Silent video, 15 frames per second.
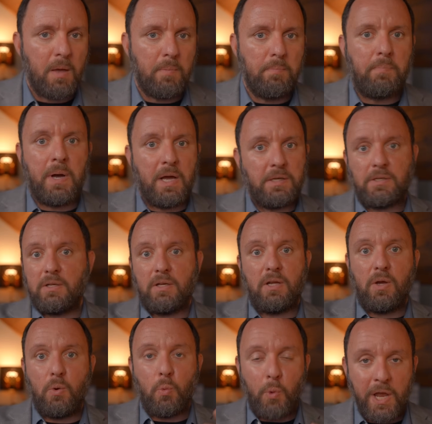But
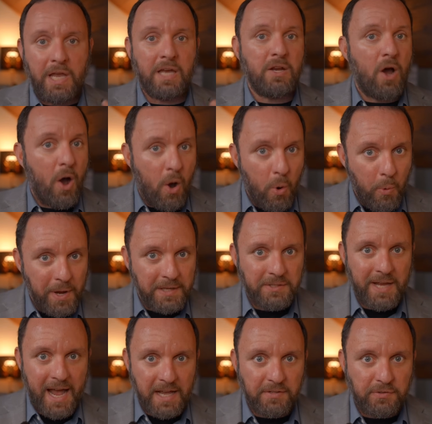we can always
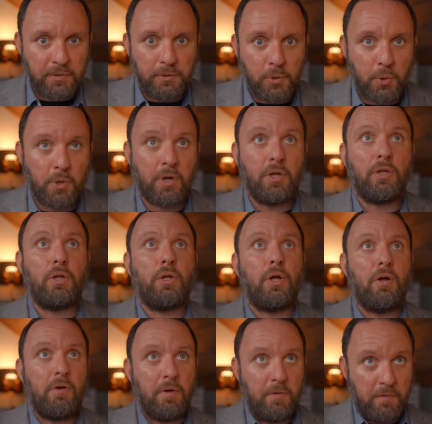ask the Lord,
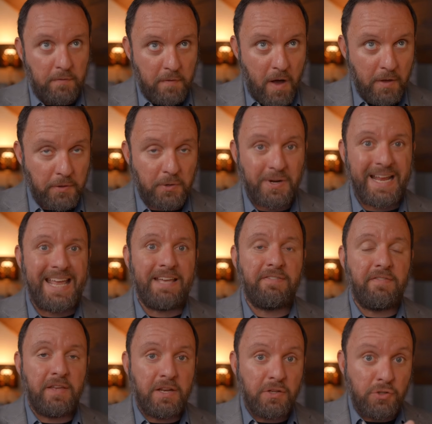Father,
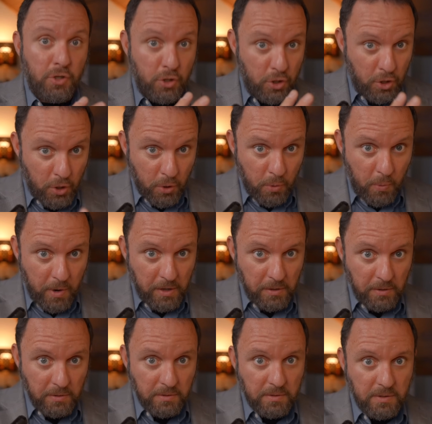if it is your
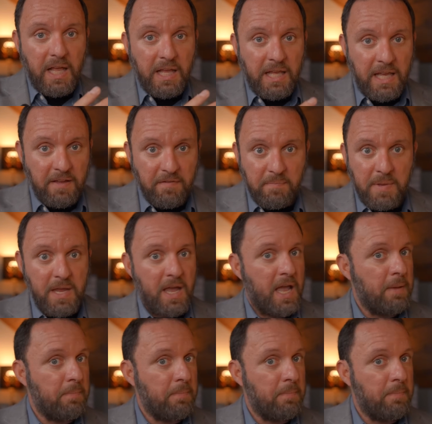will, give me